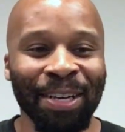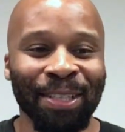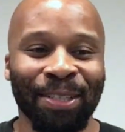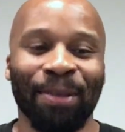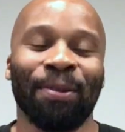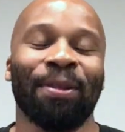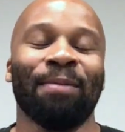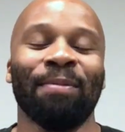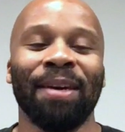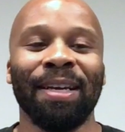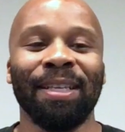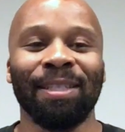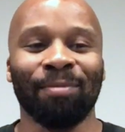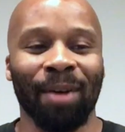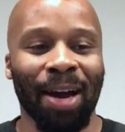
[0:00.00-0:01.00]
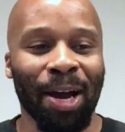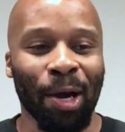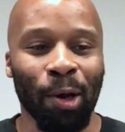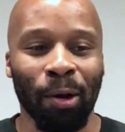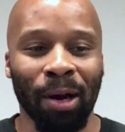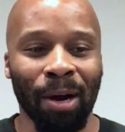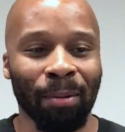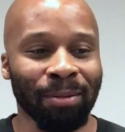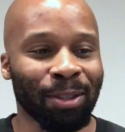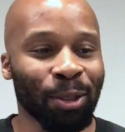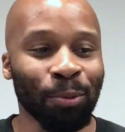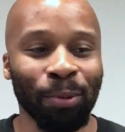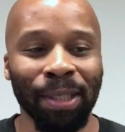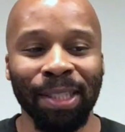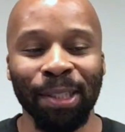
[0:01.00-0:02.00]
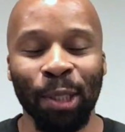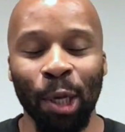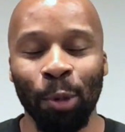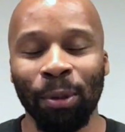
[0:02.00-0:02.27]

So the men's mile, 2 weeks ago,